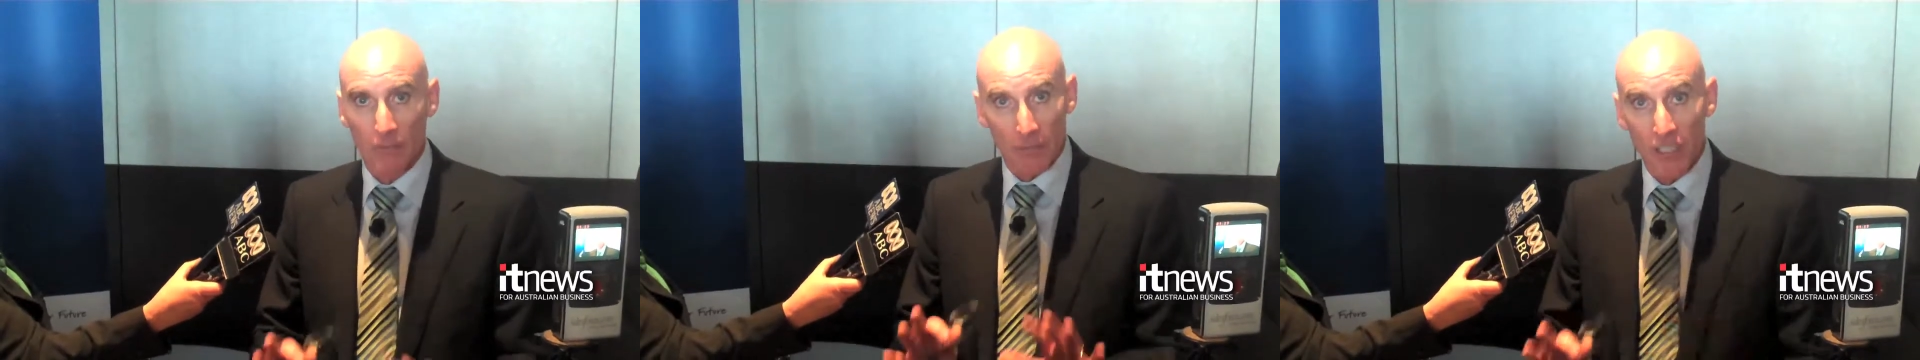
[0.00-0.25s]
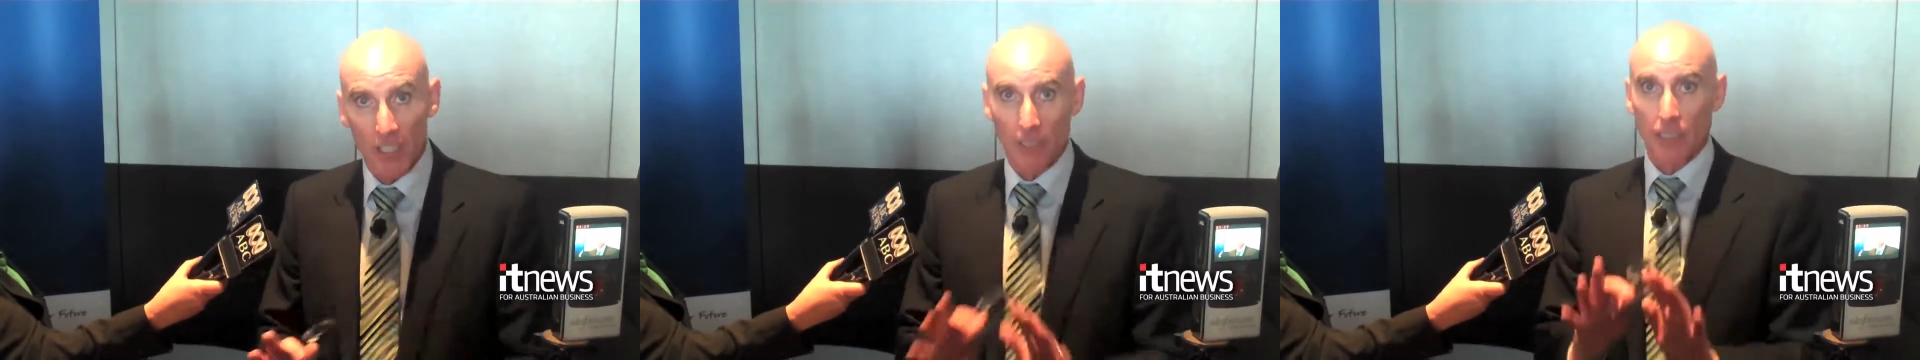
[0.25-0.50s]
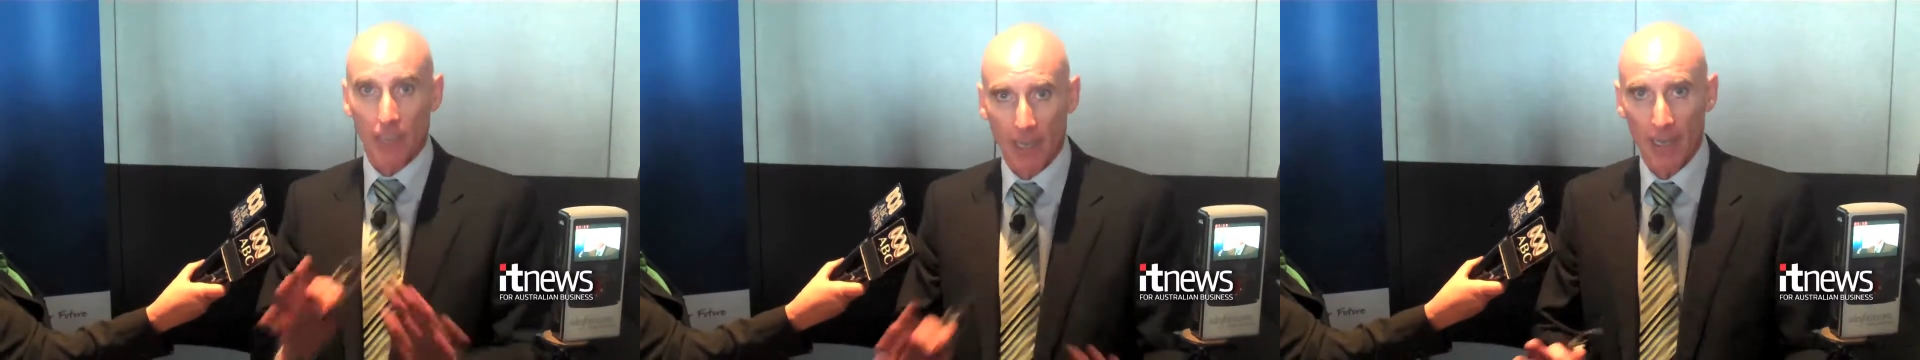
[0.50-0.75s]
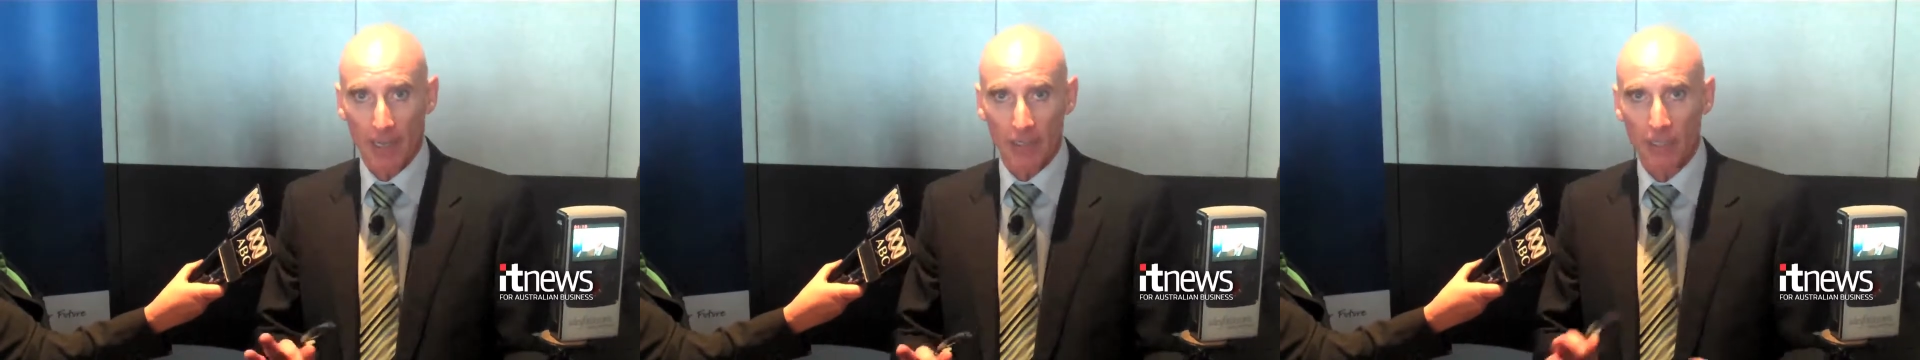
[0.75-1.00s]
Physically
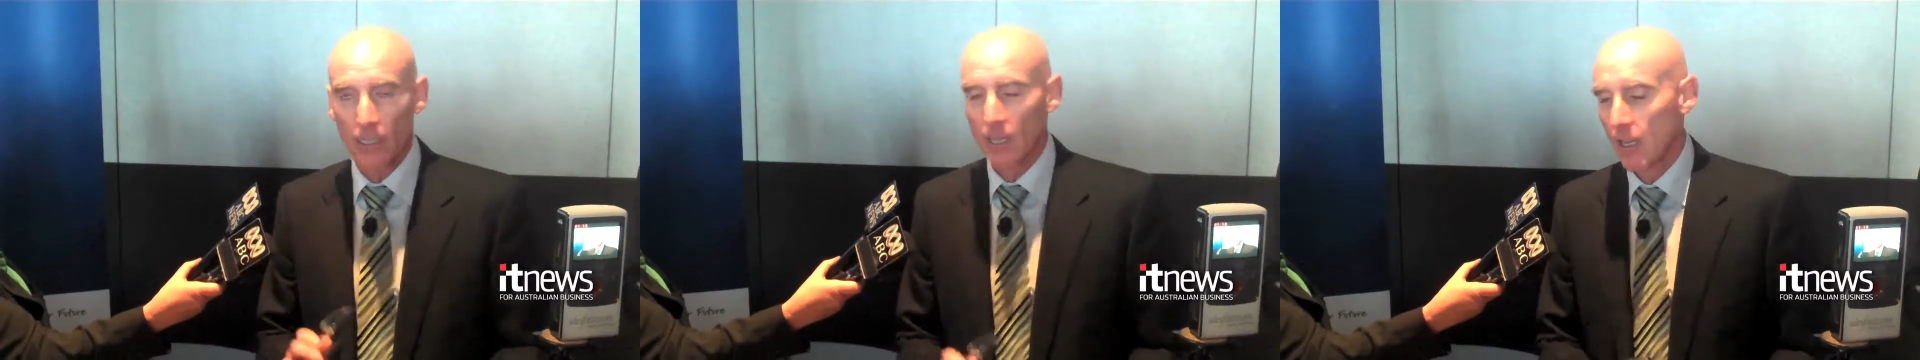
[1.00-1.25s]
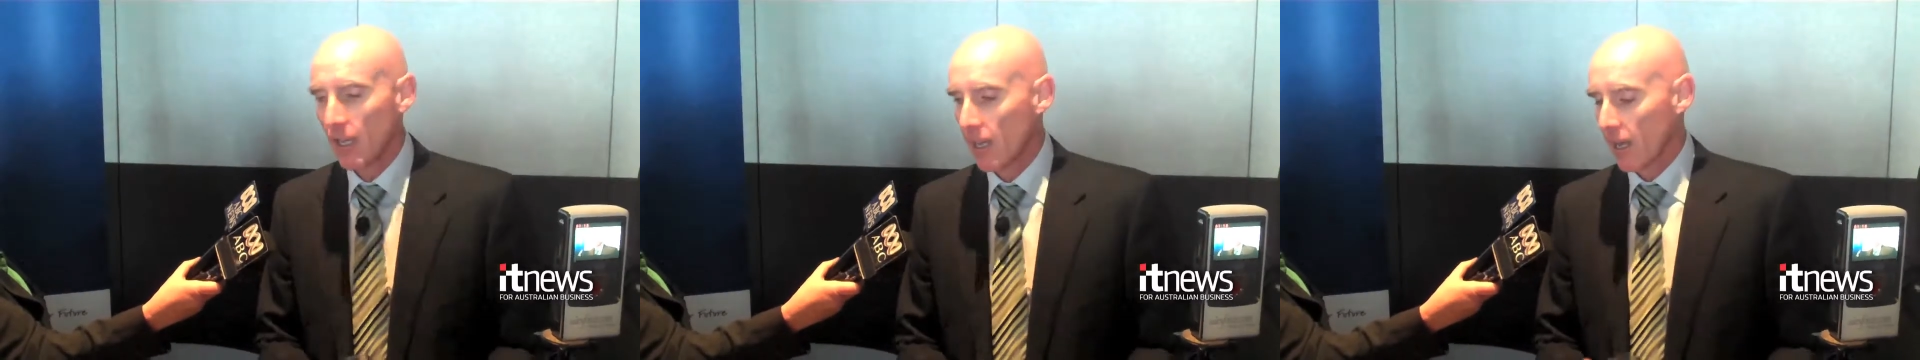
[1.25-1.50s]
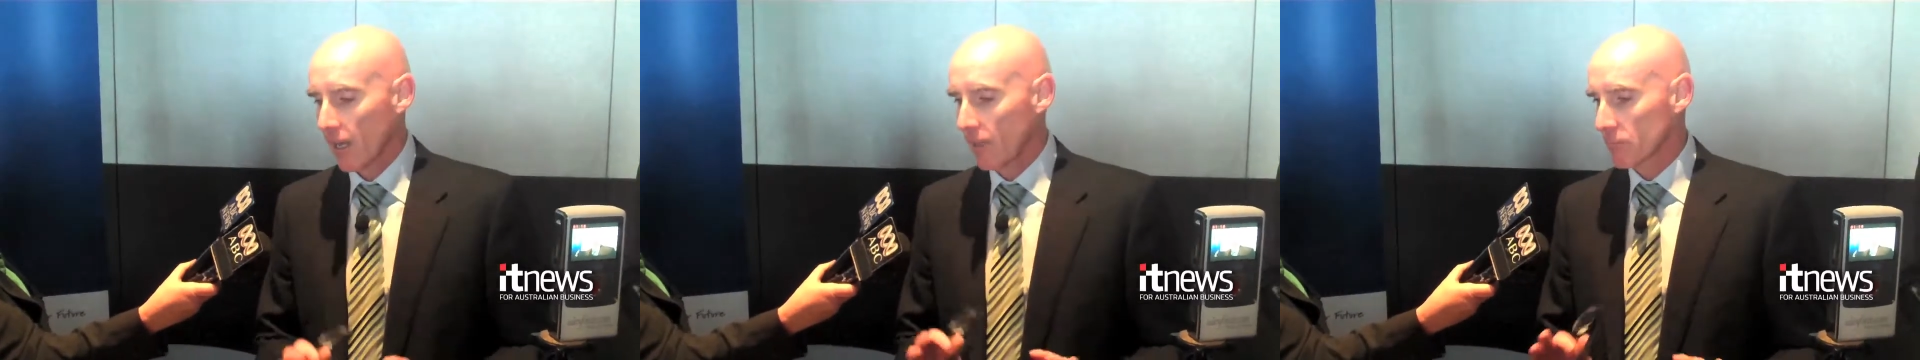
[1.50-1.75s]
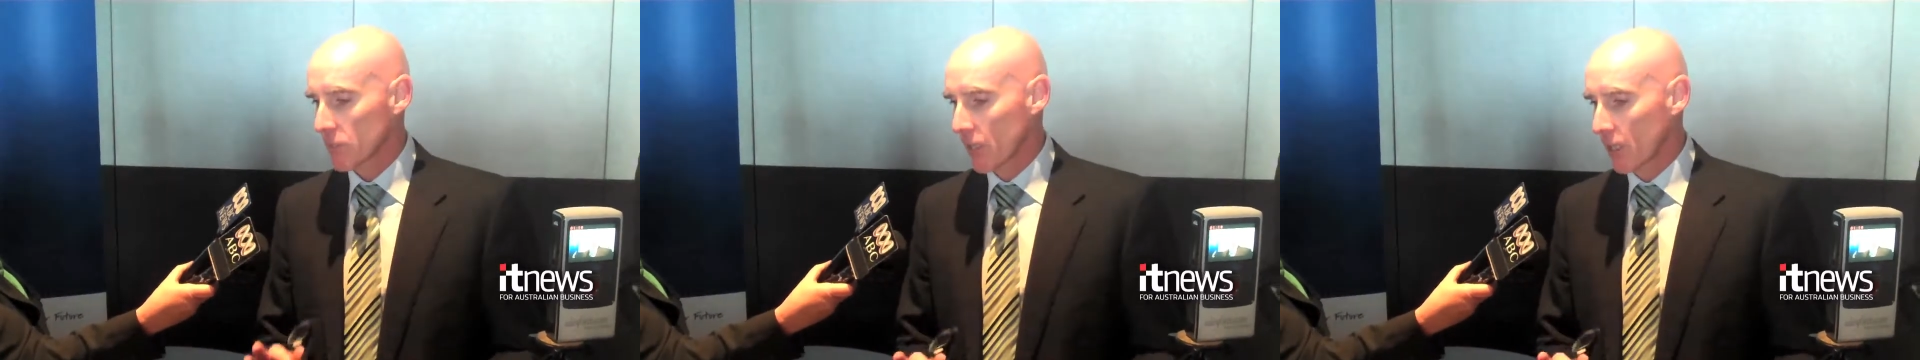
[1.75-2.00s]
can't.
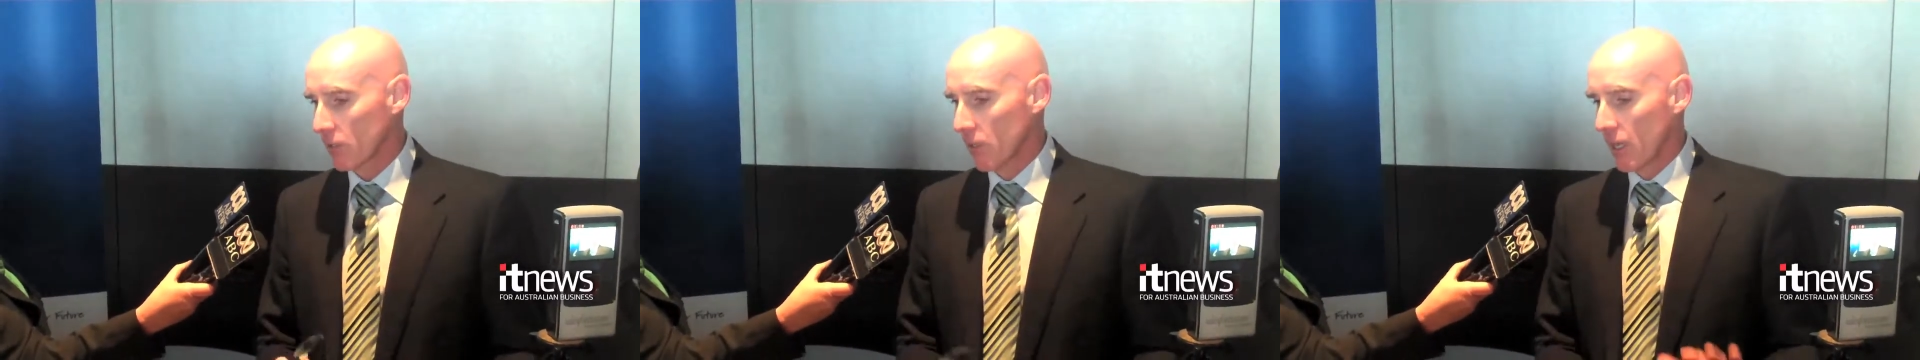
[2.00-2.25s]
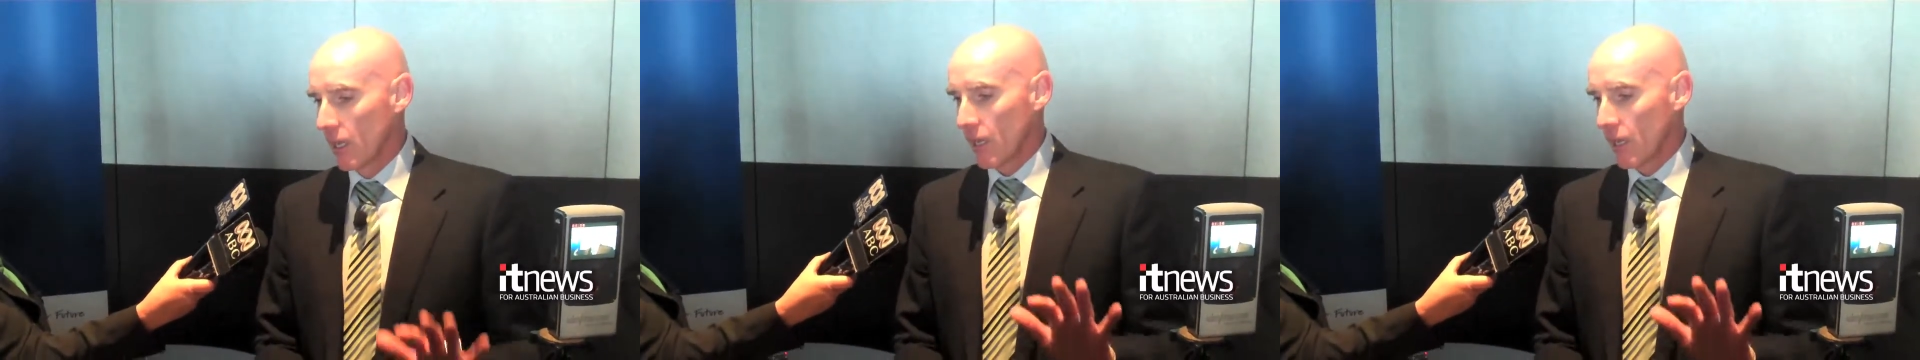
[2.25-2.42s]
Um, so